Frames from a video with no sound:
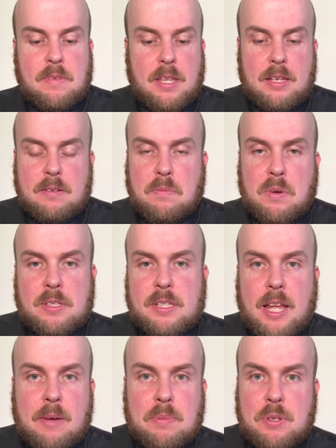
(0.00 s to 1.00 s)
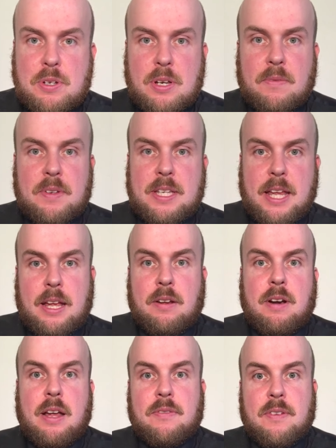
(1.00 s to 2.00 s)
that what's the amplitude of a tan
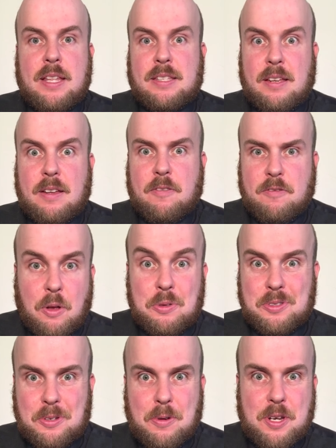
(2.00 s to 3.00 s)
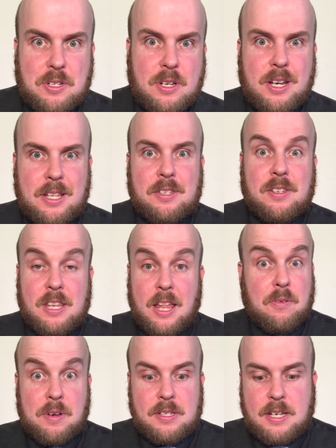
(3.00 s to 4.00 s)
graph, it's a false question.
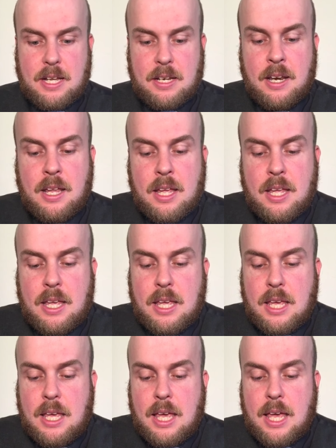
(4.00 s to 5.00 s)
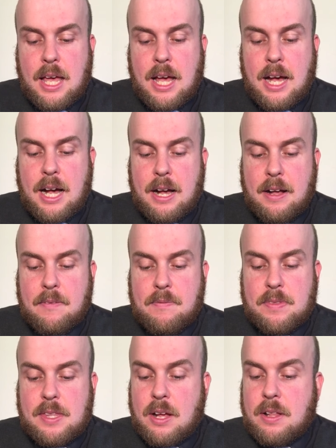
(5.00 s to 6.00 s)
There is none.
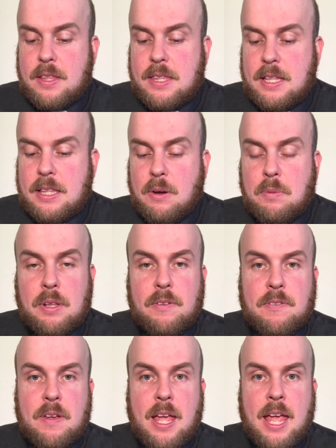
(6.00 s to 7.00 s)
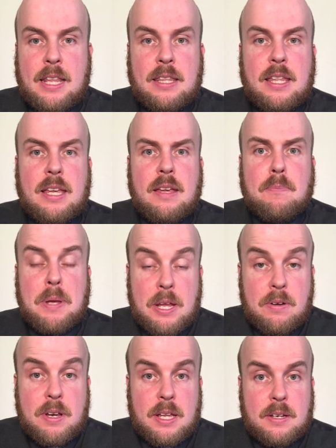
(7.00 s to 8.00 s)
The only thing that will affect, and the
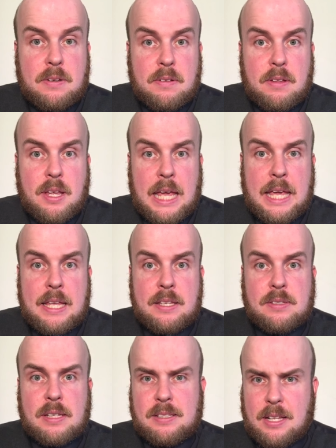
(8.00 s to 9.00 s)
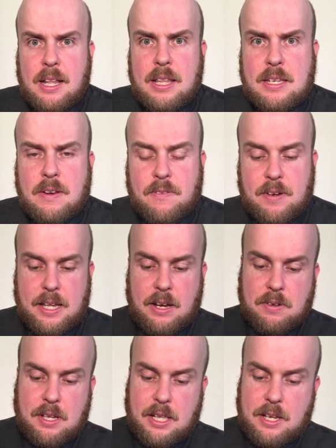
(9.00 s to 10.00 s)
period is slightly different
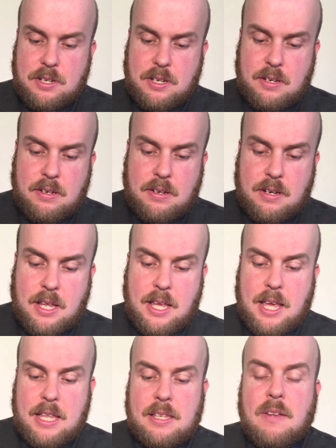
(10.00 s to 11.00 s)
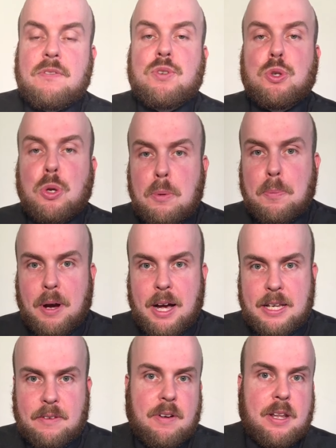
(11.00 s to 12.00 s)
calculation. Instead of 2 pi
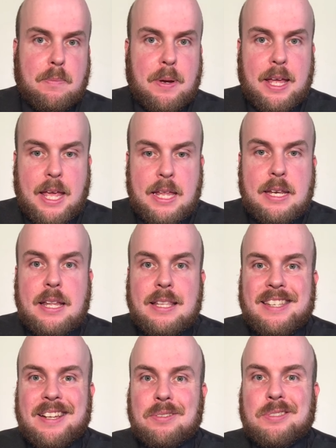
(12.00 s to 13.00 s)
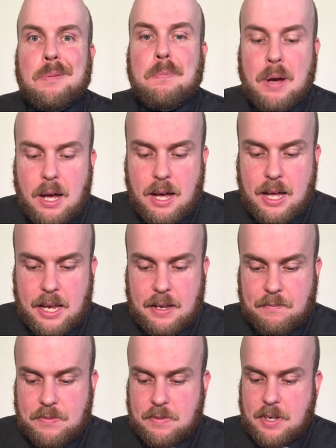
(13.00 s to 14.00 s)
divided by n, it's equal to pi
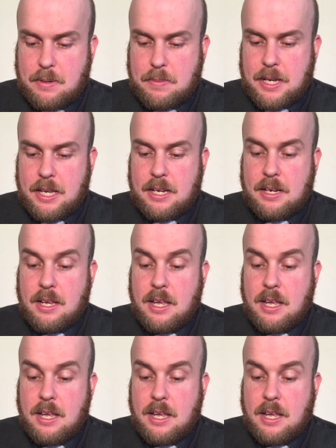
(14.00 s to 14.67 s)
divided by n.